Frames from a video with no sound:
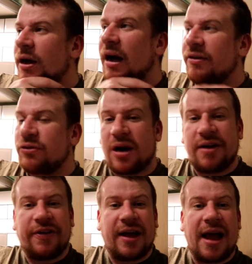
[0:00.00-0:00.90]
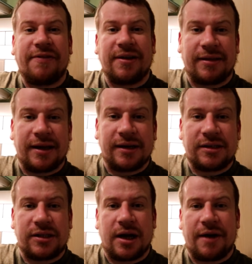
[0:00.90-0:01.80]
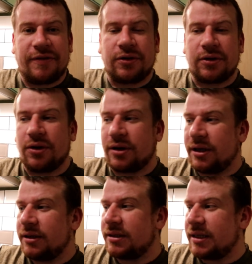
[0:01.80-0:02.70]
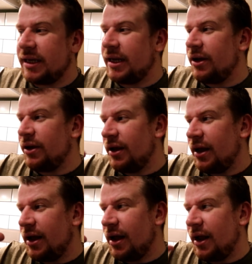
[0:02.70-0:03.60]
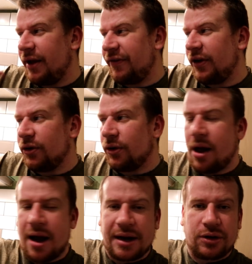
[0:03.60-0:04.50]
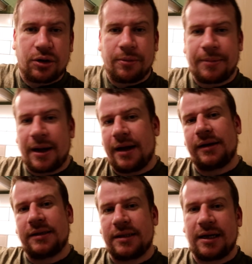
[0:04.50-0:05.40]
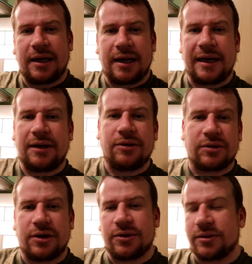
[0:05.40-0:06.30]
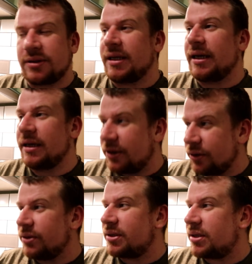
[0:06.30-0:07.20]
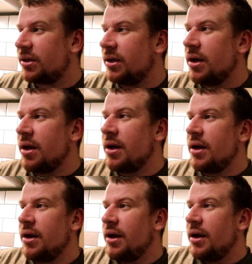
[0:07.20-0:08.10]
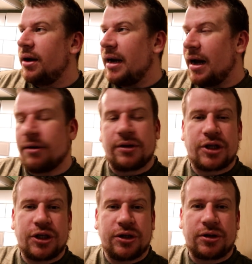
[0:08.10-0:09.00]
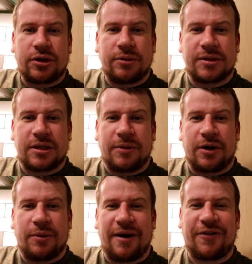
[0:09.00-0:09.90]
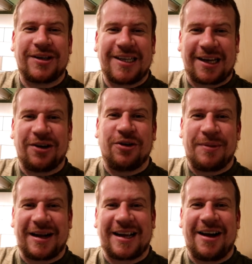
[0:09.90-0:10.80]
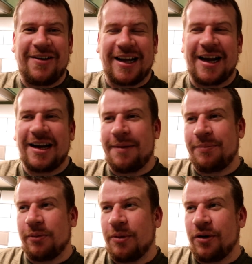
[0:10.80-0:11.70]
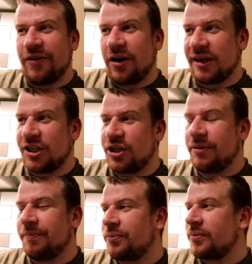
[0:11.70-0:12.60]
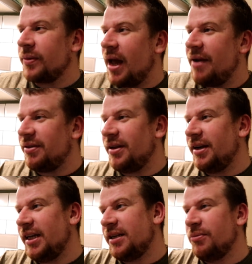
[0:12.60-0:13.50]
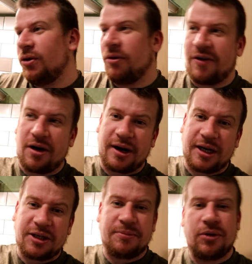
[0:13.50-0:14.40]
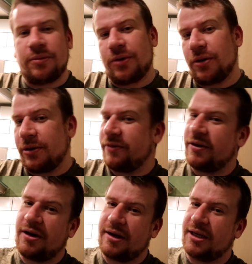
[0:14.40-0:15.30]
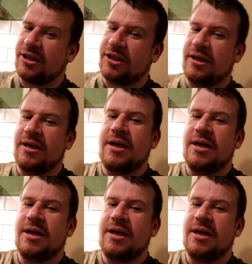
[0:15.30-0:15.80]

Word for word: I'll dry fit everything to have a good look and see it, if it all lined up and uh, it looked the nuts. It does. Now the chore comes tomorrow where I've got to take it all back out again and put more varnish on. Everything needs more varnish, more, more, more varnish.